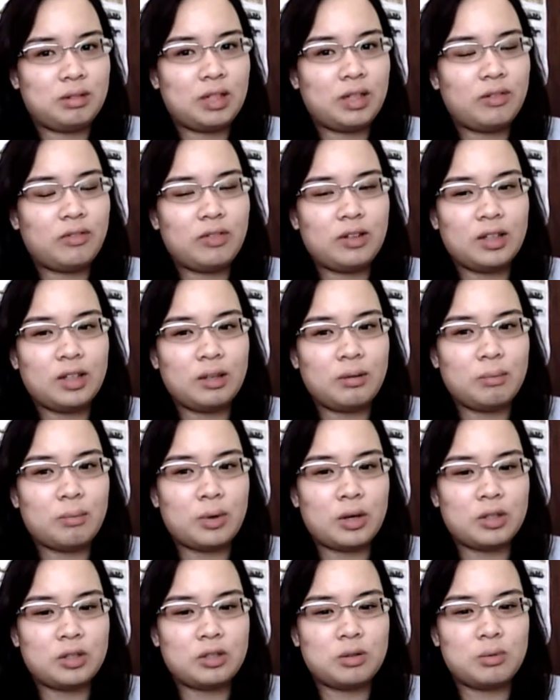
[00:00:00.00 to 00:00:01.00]
I feel like
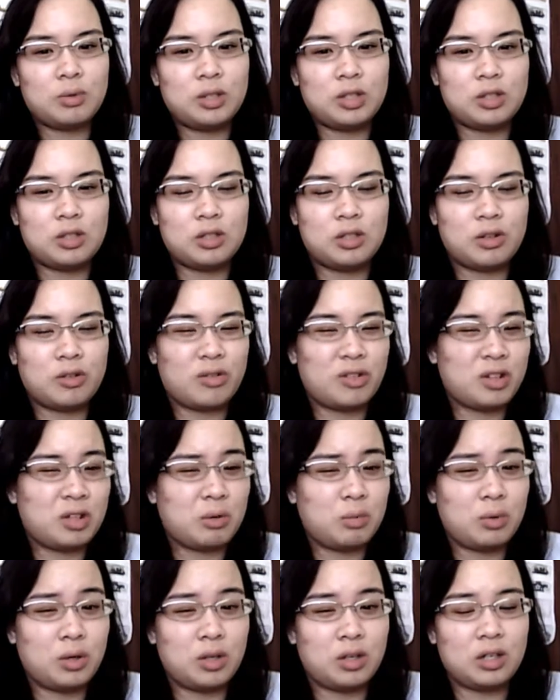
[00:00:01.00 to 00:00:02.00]
bronzer would just look really
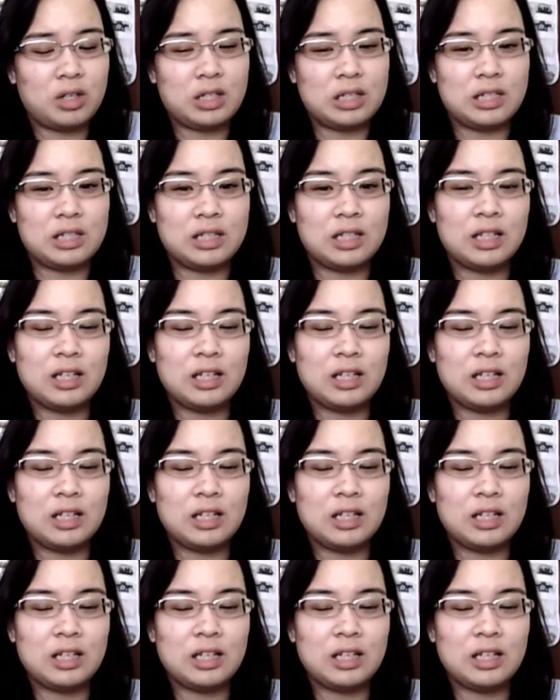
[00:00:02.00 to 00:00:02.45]
weird because